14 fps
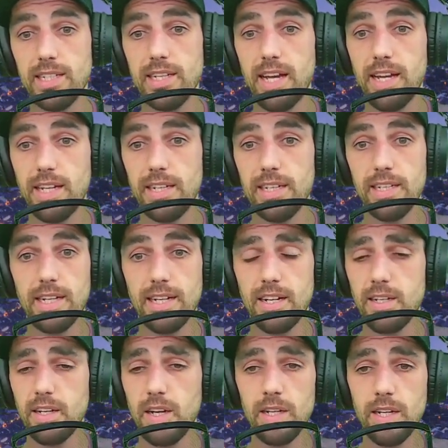and uh, I,
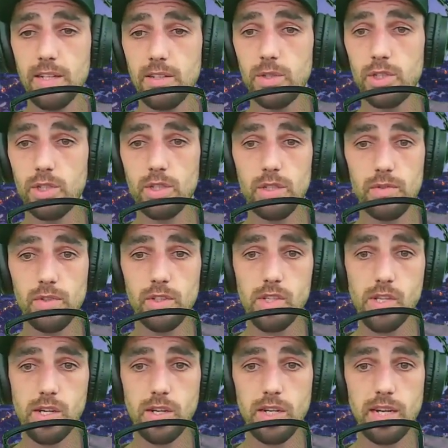I'm not too sure if there's
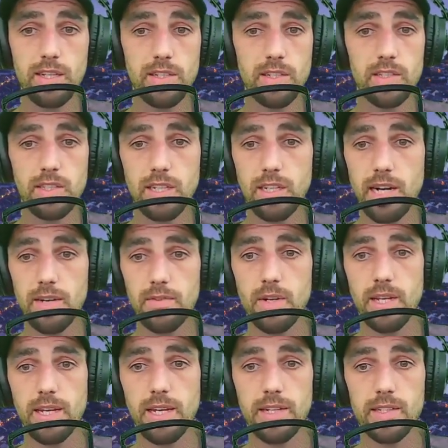other doctors there after
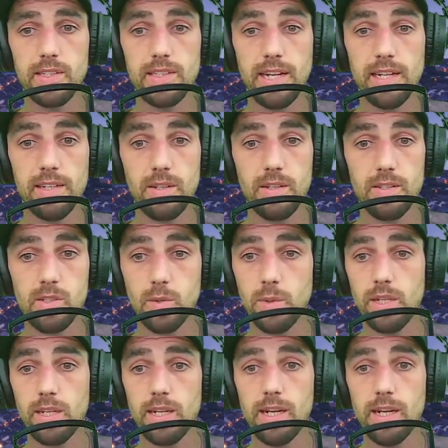taking a stand also with her.